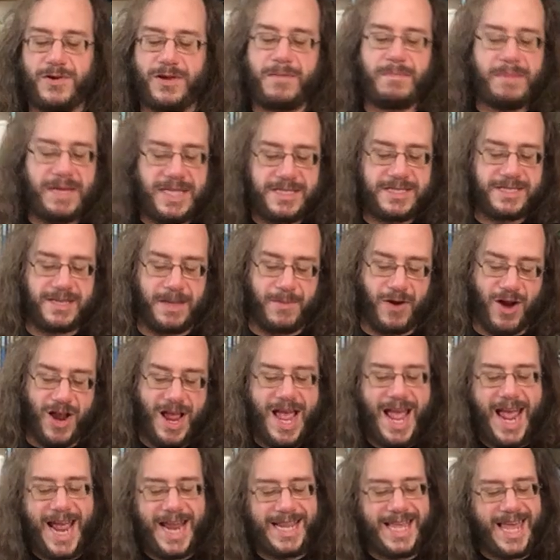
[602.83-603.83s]
during Midsummer,
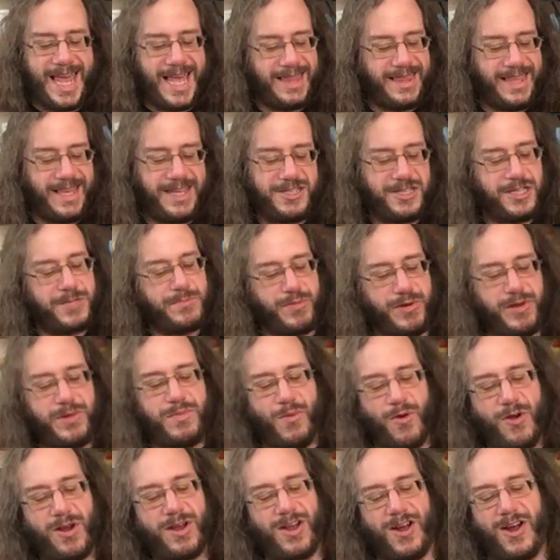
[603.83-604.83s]
and can't they just
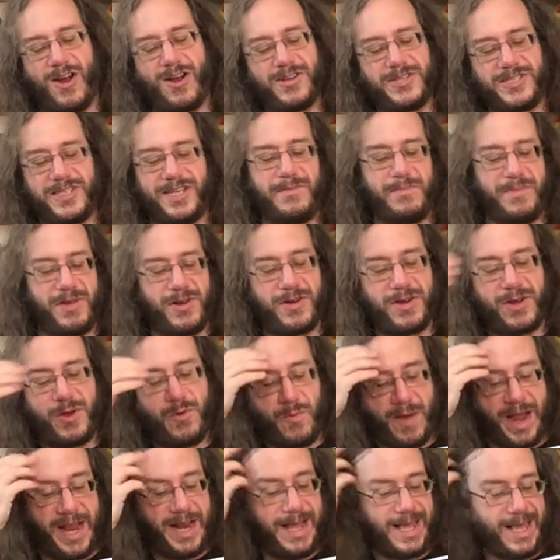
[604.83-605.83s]
put more guards on
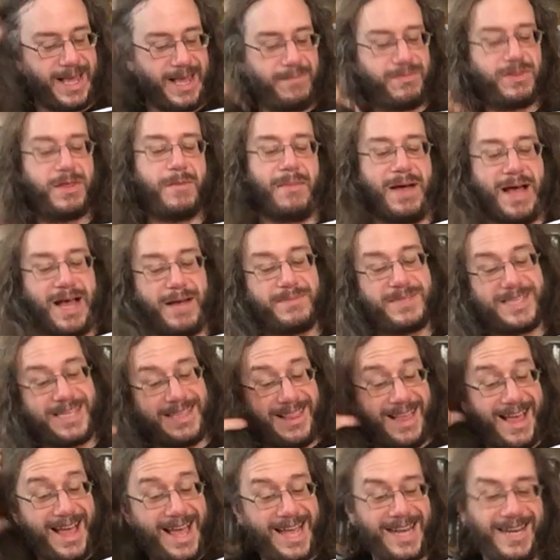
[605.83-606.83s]
Mirka Way to keep the mobs
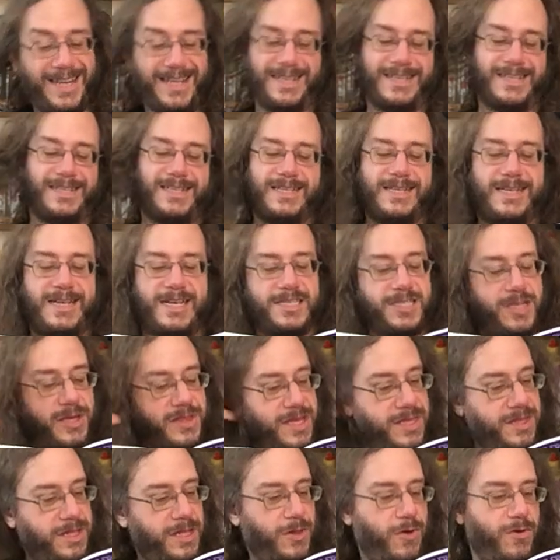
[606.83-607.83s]
in line? So
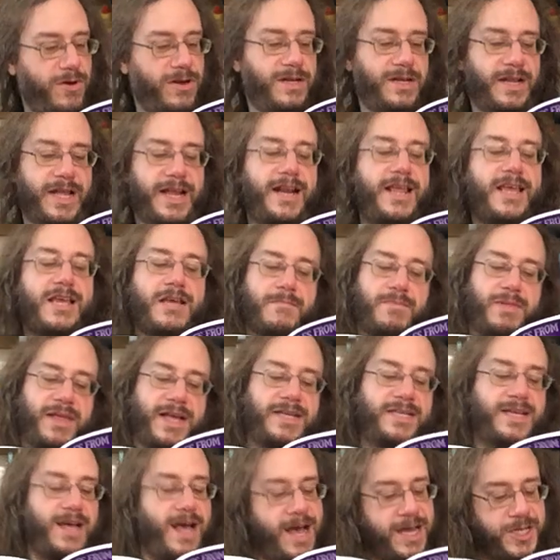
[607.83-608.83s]
then the lord and lady
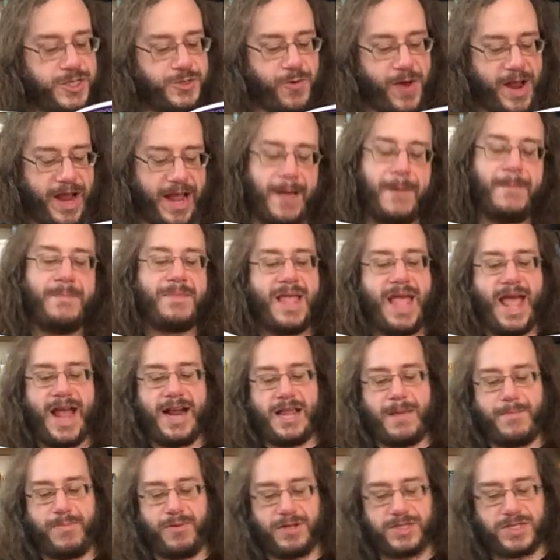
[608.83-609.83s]
complain to Osric,
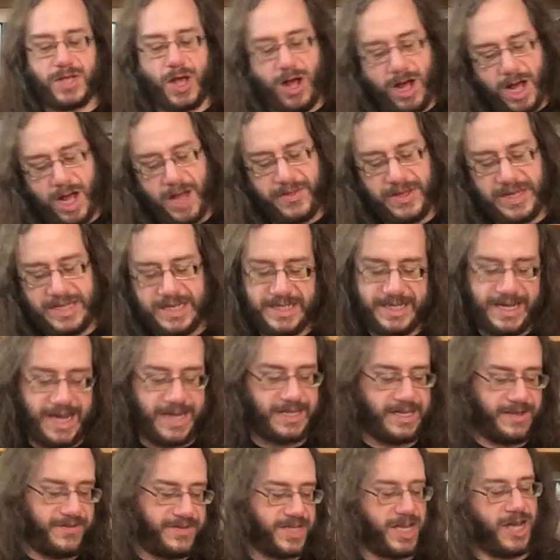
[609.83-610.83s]
and he puts all the
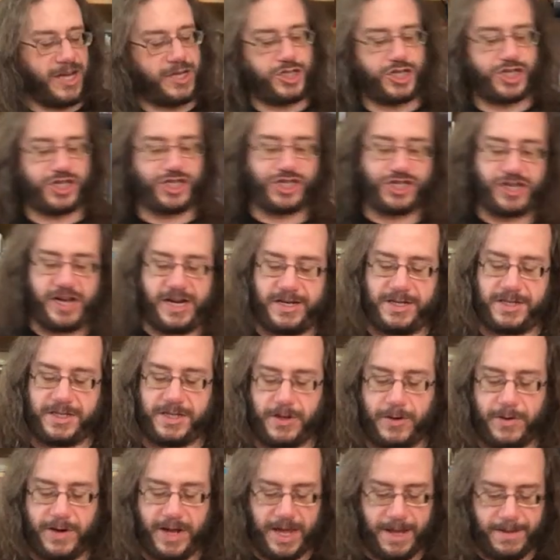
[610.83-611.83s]
detectives on shit
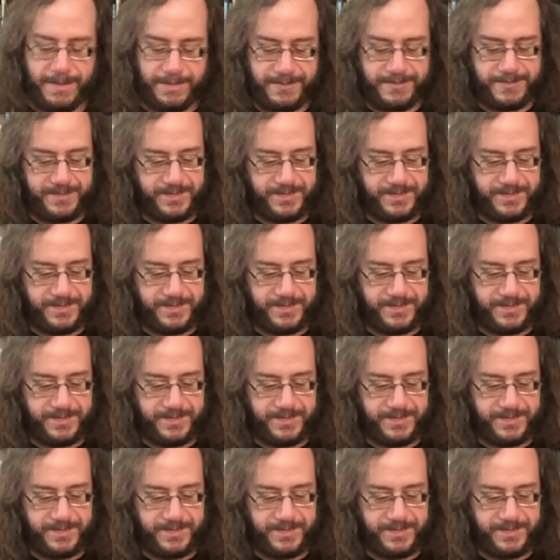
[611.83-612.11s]
duty.